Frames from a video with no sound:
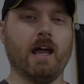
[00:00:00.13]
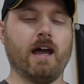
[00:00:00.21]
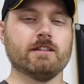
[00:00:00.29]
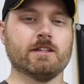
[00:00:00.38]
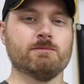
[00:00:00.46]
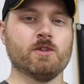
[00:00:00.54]

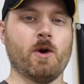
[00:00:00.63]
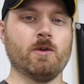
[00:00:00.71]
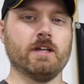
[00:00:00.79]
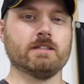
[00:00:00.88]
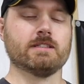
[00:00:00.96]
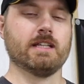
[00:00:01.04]
guys, I'm
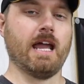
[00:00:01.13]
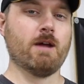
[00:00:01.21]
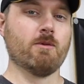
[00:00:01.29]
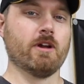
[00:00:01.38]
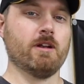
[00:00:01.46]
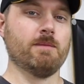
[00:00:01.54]
Jonas. Today
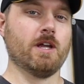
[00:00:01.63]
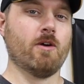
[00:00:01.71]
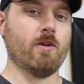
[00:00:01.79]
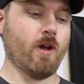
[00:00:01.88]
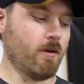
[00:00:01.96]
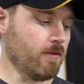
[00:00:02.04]
we're going to be
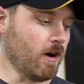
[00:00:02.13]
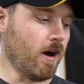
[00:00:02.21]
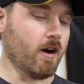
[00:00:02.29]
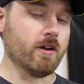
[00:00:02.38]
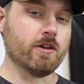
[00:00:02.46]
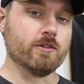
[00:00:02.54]
going over
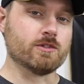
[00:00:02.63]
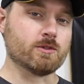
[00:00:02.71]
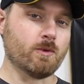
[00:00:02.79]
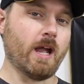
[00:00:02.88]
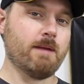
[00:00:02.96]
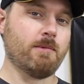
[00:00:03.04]
our new
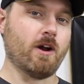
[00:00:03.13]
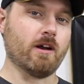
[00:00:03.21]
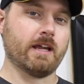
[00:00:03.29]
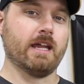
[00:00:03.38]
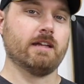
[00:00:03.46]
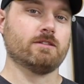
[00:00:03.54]
sway bar
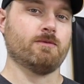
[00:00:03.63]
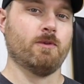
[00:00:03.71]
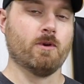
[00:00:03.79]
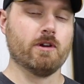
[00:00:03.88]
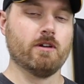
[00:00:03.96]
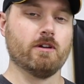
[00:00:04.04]
kits
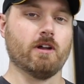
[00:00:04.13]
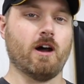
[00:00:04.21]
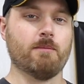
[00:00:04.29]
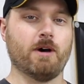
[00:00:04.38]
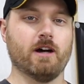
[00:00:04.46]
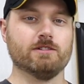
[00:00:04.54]
for your
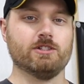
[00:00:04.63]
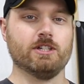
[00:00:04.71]
Yamaha